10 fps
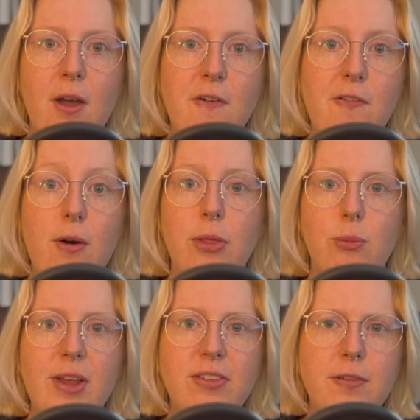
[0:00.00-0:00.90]
For the
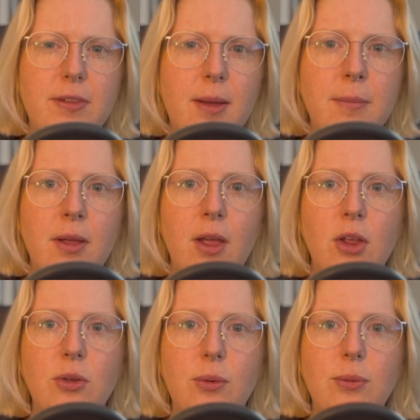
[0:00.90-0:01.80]
rest of them,
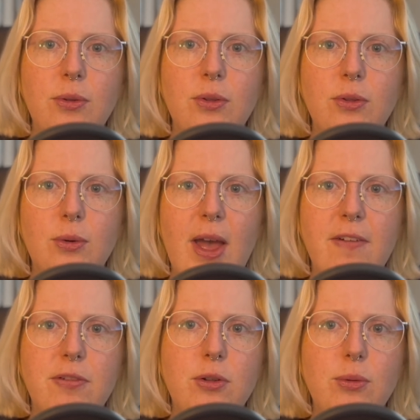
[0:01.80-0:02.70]
you
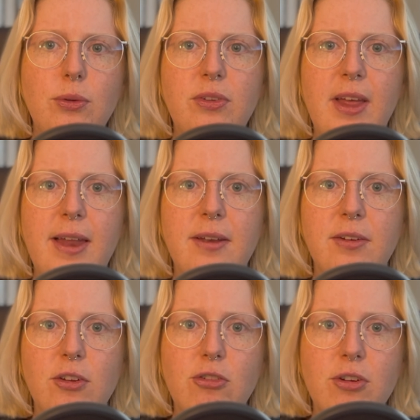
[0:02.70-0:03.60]
have to use an
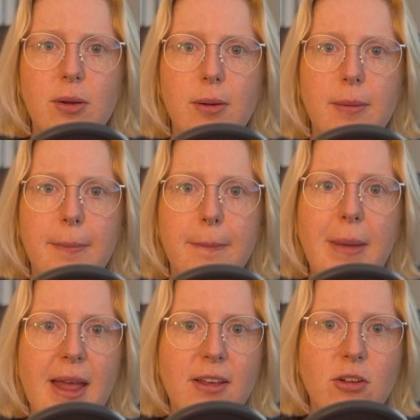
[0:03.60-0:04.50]
additional
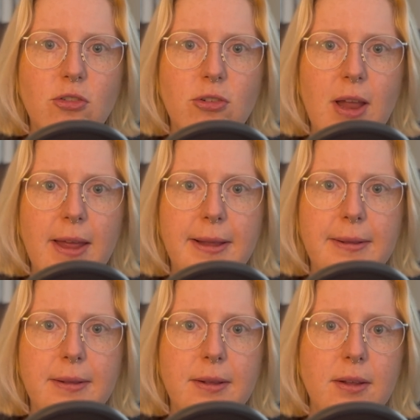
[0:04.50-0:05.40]
package
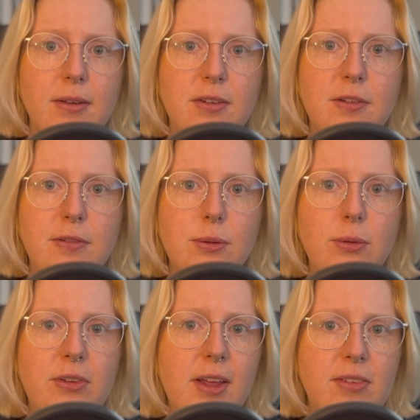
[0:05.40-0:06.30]
like
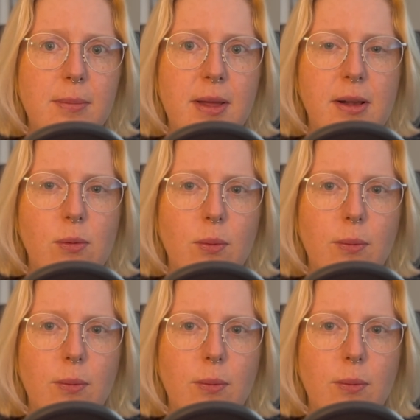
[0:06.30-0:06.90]
diffused XML,